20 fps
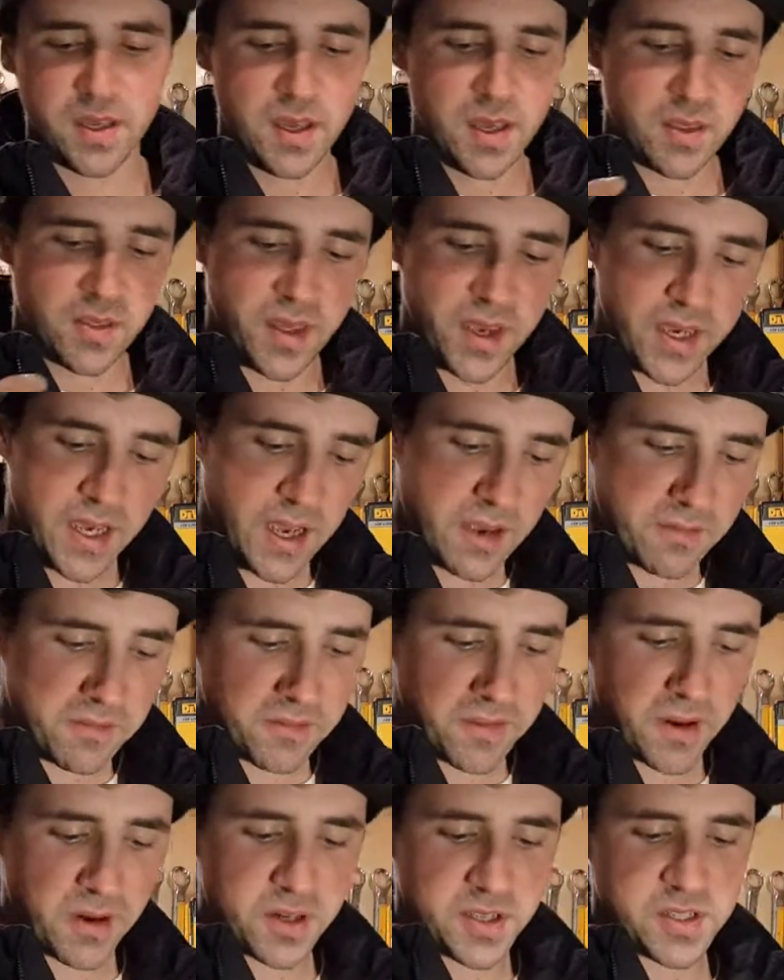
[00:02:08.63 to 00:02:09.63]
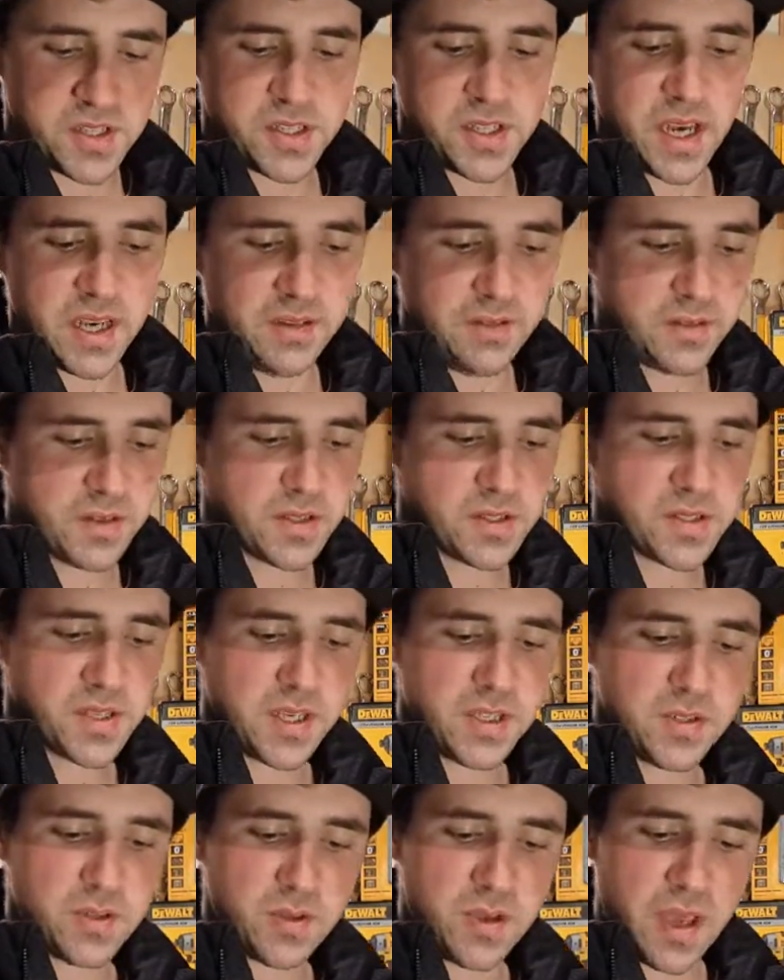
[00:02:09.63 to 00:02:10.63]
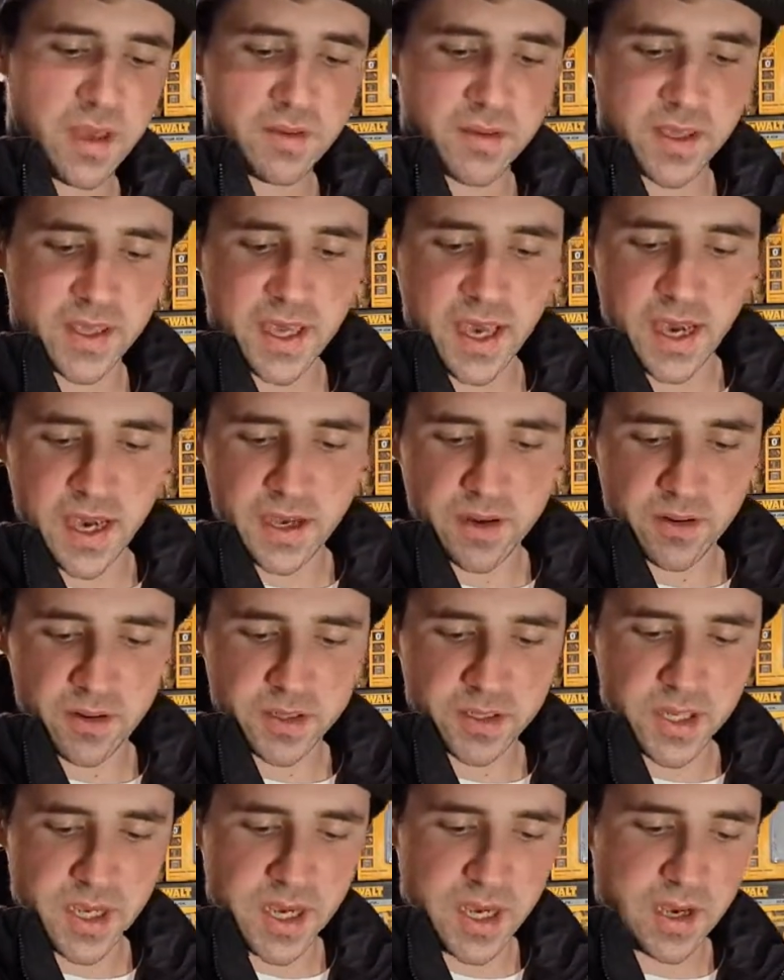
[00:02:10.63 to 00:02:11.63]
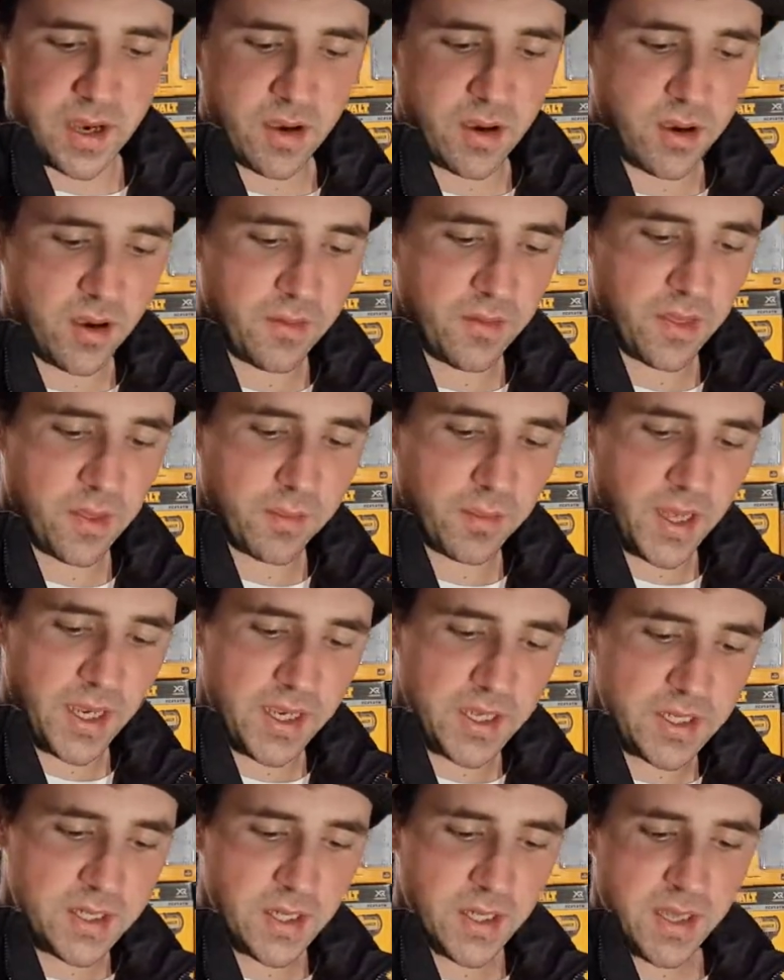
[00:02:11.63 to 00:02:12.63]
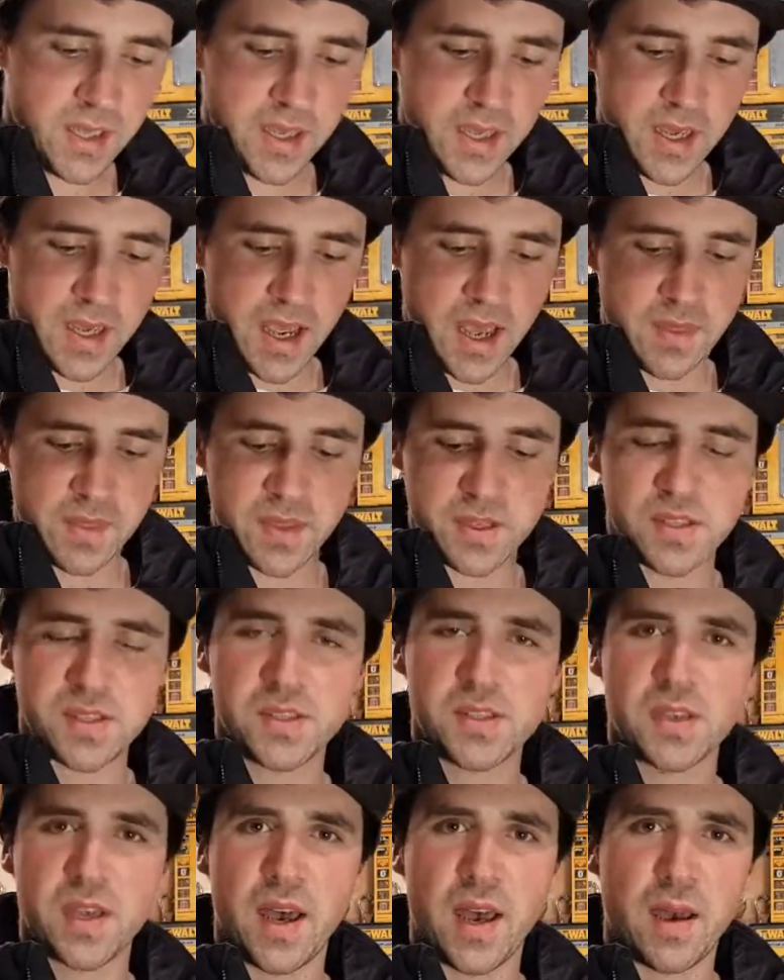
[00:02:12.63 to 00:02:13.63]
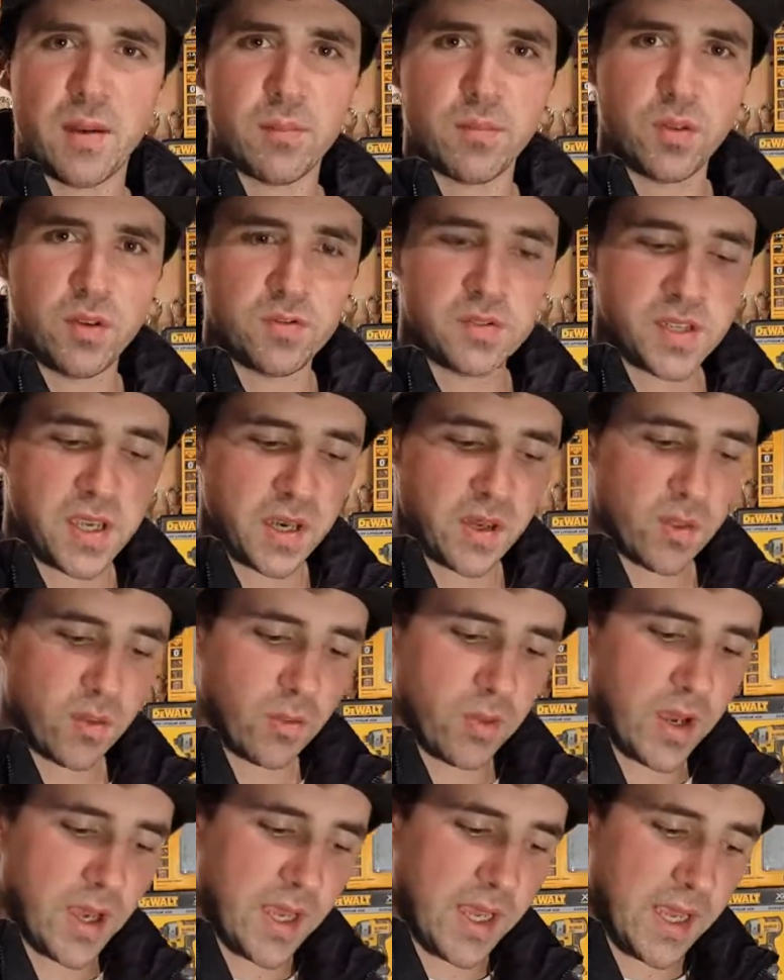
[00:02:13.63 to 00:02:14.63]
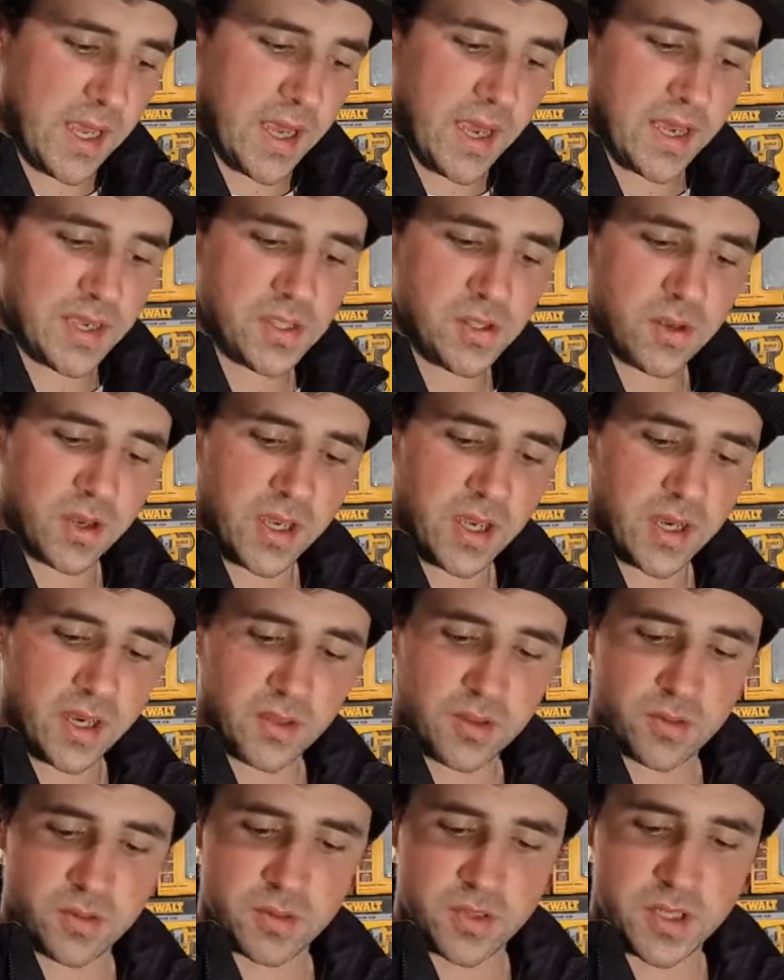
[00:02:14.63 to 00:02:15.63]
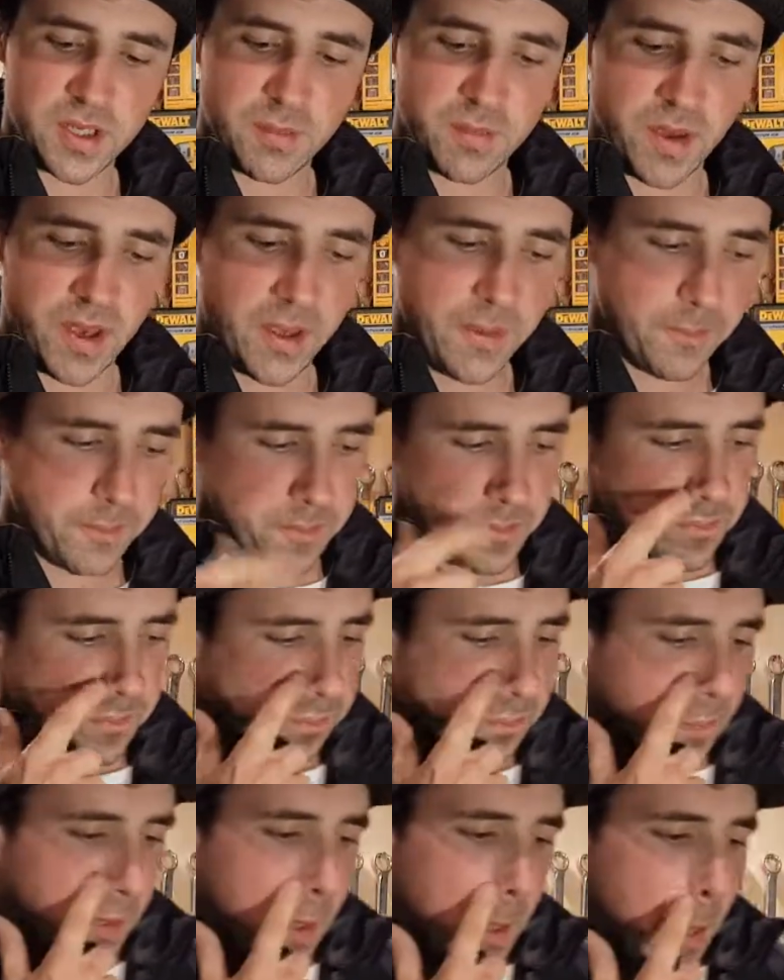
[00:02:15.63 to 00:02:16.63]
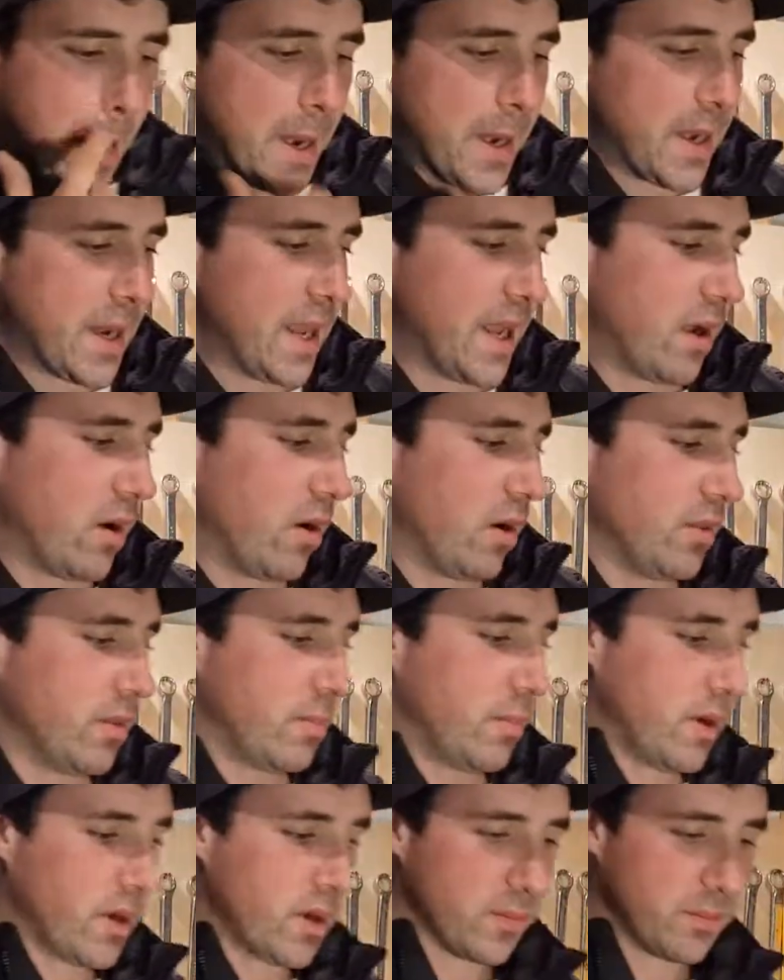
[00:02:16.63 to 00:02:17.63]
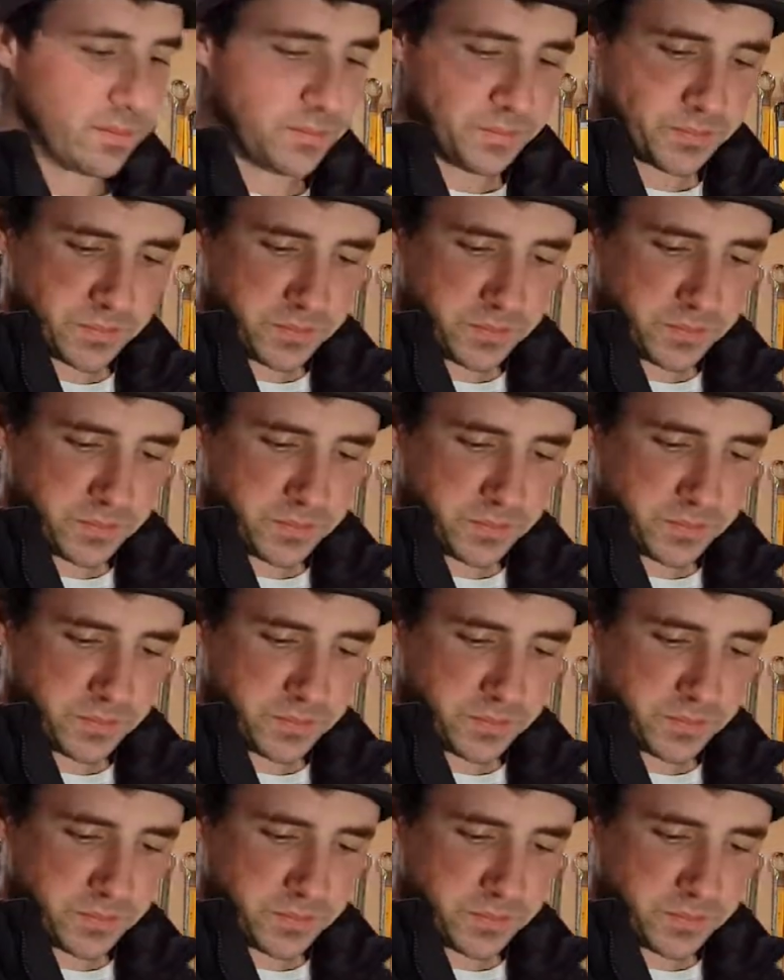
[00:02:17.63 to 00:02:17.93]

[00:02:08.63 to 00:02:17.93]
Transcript: They are very safe because they do have a guard on over the blade, and this moves out of the way as you're cutting through timber. Now on the bottom